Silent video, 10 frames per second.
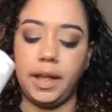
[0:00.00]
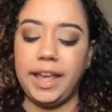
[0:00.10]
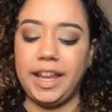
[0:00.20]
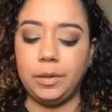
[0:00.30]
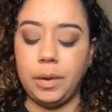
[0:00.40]

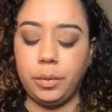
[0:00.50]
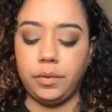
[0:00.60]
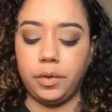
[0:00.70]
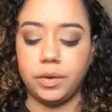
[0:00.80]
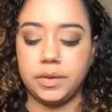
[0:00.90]
Hanged Man
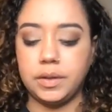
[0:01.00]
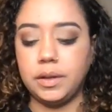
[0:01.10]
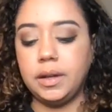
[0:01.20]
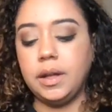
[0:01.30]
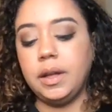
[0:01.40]
reversed.
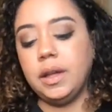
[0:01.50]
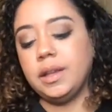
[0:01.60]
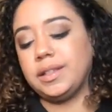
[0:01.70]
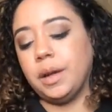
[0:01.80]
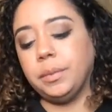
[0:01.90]

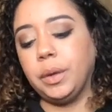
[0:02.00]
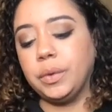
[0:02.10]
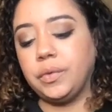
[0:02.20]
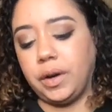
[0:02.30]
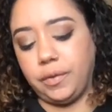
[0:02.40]
Something
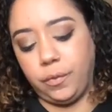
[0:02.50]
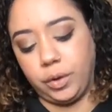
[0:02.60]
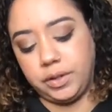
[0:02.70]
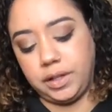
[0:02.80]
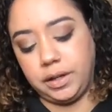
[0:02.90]
was very
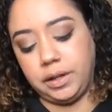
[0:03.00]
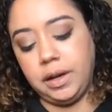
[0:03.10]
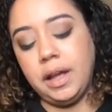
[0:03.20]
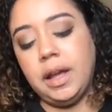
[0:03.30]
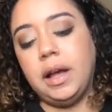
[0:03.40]
forced here.
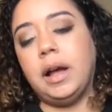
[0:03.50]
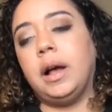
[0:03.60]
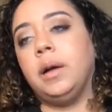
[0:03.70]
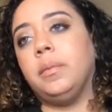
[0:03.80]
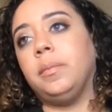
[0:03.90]

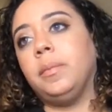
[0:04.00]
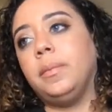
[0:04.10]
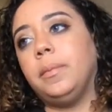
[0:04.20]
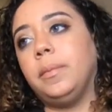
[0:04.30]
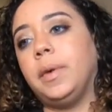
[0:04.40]

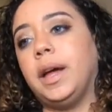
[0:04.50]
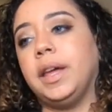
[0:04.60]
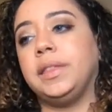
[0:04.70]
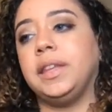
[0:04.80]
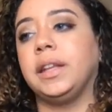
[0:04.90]

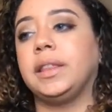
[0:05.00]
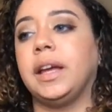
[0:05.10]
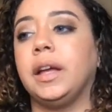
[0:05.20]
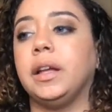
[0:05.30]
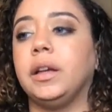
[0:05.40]
I think
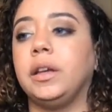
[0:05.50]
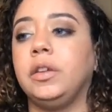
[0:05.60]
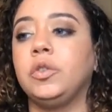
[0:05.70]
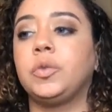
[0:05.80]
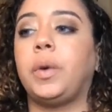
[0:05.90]
that a
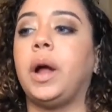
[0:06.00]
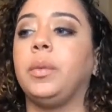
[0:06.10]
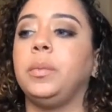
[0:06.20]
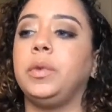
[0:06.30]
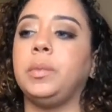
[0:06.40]
huge
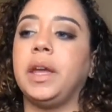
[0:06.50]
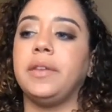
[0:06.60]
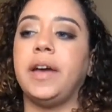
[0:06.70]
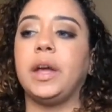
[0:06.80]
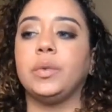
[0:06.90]
problem you may
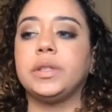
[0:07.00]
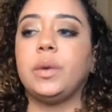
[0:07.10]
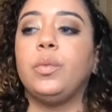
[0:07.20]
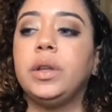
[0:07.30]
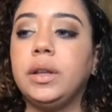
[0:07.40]
have had with
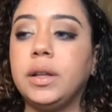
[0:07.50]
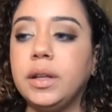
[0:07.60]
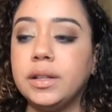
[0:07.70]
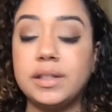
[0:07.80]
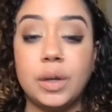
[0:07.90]
someone
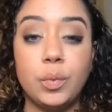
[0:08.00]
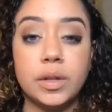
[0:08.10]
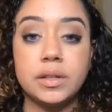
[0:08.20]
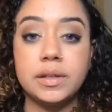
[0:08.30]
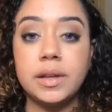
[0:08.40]
is
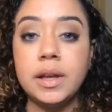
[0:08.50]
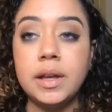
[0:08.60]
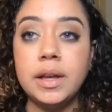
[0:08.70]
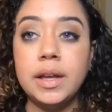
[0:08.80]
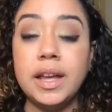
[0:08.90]
someone's
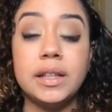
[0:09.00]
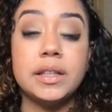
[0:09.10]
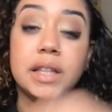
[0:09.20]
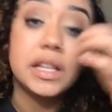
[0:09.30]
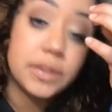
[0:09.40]

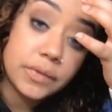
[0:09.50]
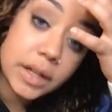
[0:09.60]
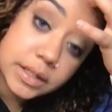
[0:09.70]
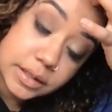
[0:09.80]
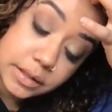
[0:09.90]

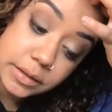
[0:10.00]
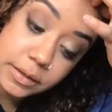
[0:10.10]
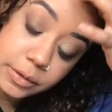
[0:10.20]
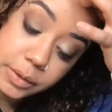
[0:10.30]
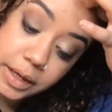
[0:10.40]
indecisiveness,
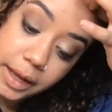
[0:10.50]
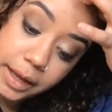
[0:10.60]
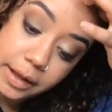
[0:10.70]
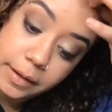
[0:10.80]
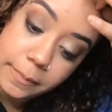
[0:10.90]

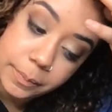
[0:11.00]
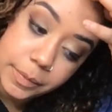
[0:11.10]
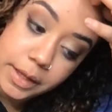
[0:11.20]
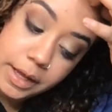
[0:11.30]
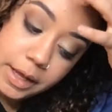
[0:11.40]
okay?
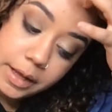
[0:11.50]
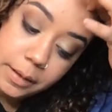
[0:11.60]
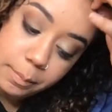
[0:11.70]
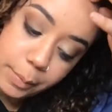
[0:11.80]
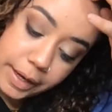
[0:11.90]

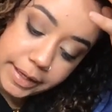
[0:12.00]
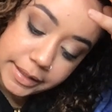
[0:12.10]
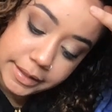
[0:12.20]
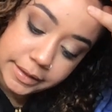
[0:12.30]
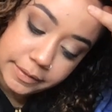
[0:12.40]
But